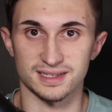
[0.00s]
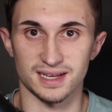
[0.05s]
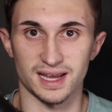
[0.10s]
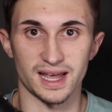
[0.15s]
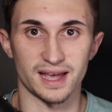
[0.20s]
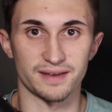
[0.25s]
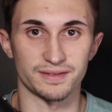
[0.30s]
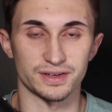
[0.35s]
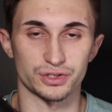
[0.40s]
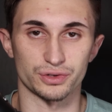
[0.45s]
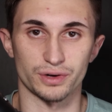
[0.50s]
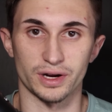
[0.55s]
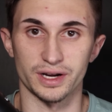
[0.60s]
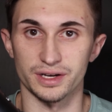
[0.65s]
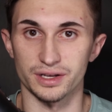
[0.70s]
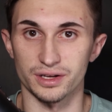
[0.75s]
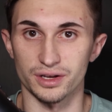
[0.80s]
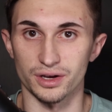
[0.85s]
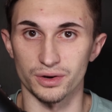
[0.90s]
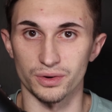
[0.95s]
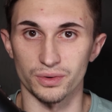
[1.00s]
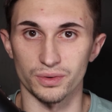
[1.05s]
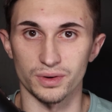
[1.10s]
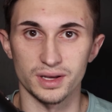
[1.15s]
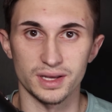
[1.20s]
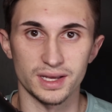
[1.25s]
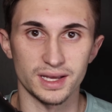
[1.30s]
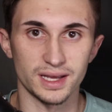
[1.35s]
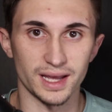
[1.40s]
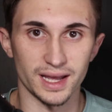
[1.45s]
I haven't tried to go
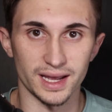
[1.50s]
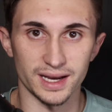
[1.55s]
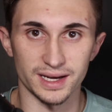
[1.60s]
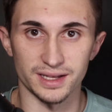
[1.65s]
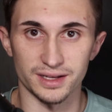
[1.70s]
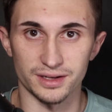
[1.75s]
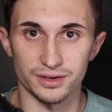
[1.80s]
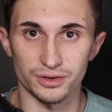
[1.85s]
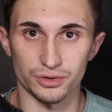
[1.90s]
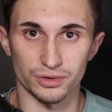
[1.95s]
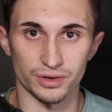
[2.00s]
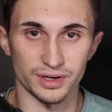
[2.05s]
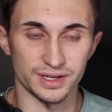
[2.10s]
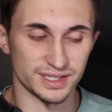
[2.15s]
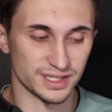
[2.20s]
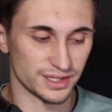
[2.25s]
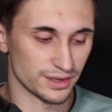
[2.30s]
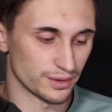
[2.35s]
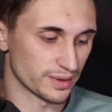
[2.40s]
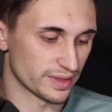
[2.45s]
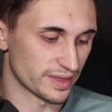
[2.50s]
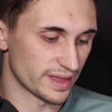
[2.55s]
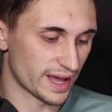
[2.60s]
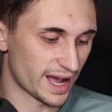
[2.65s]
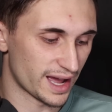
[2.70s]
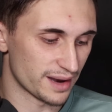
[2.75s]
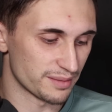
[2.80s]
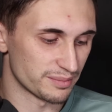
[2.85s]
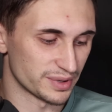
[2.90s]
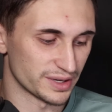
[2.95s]
any crazier with
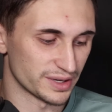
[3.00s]
that, but